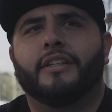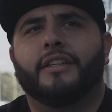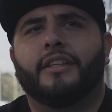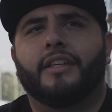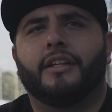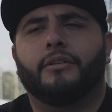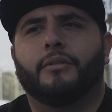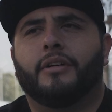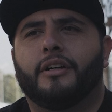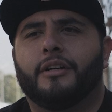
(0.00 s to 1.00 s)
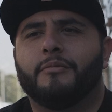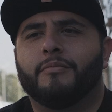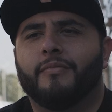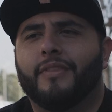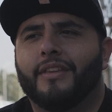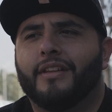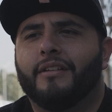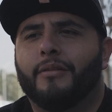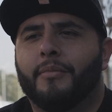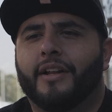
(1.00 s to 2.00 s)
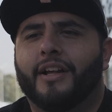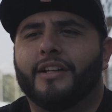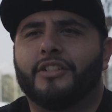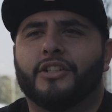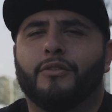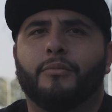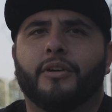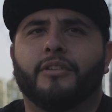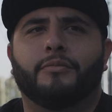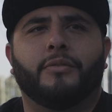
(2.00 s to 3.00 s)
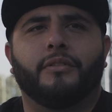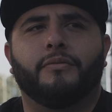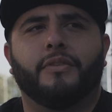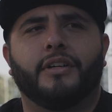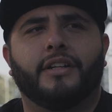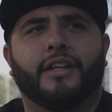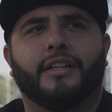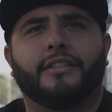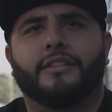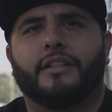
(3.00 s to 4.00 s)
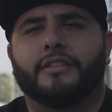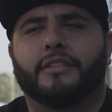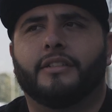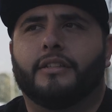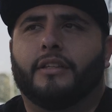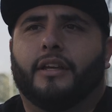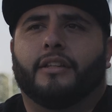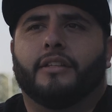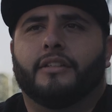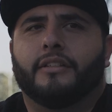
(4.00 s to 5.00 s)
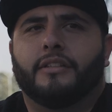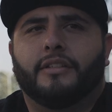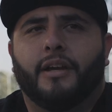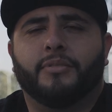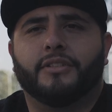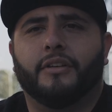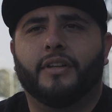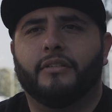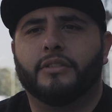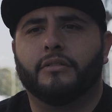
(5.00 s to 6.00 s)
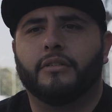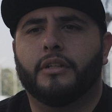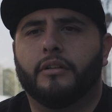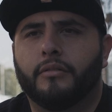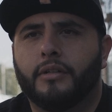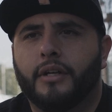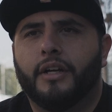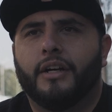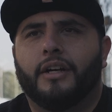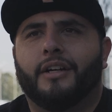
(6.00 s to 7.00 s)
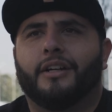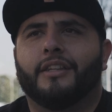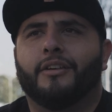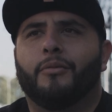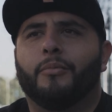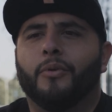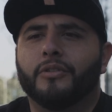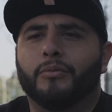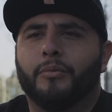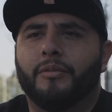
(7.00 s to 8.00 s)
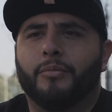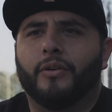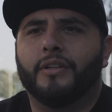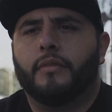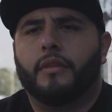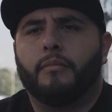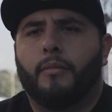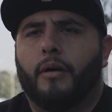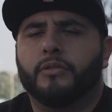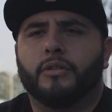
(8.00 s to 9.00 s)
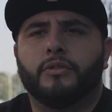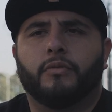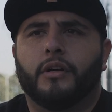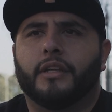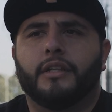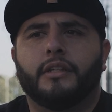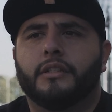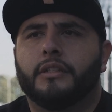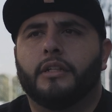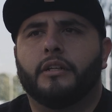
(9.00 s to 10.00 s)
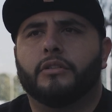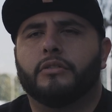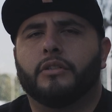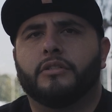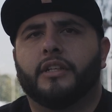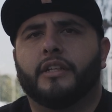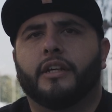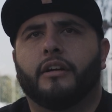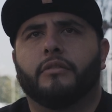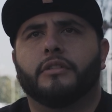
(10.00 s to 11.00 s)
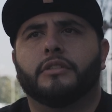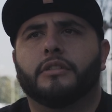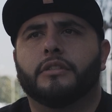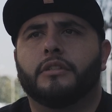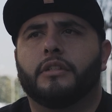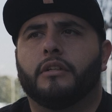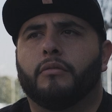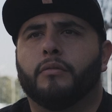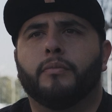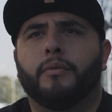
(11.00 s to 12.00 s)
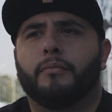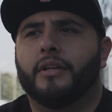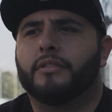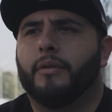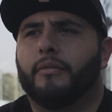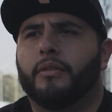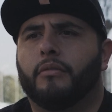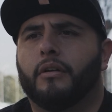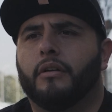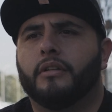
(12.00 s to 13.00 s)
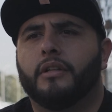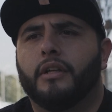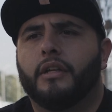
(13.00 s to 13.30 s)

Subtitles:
I got in trouble, but it's pretty fun, I guess. That's like this type of stuff that I was doing, the old boys will be boys. My mom was always working, she was always taking care of us, the best mom in the world.